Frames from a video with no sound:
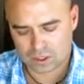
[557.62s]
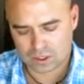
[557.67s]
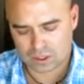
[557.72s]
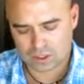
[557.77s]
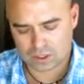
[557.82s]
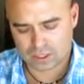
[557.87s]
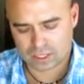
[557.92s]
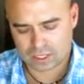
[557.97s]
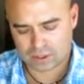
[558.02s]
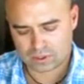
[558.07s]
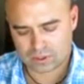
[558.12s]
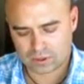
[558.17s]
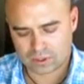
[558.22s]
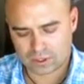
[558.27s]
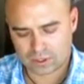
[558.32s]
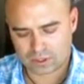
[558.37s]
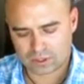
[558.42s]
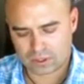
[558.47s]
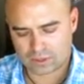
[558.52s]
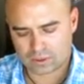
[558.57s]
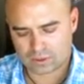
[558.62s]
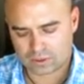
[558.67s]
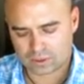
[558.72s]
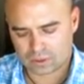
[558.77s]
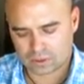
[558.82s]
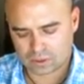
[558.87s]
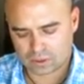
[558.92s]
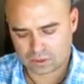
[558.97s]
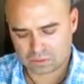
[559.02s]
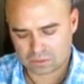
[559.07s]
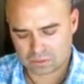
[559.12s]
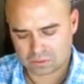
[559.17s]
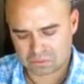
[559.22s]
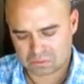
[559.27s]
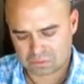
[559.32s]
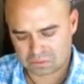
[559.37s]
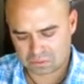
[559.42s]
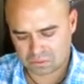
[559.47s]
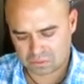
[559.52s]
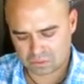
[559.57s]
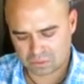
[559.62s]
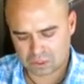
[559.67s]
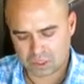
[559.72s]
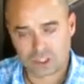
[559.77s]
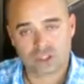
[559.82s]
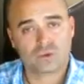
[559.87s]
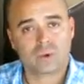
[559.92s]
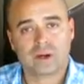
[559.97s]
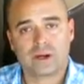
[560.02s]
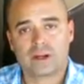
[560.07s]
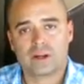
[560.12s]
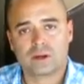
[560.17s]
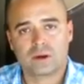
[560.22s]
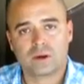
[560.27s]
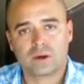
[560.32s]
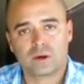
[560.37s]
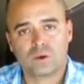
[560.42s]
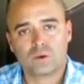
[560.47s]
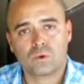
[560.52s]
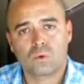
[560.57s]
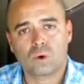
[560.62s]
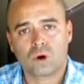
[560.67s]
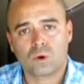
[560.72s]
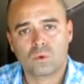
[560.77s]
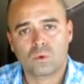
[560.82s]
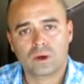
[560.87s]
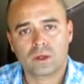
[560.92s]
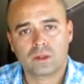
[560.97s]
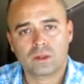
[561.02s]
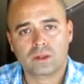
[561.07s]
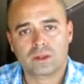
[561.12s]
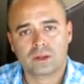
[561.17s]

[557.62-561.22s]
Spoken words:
So that one right there, he's ready to work with.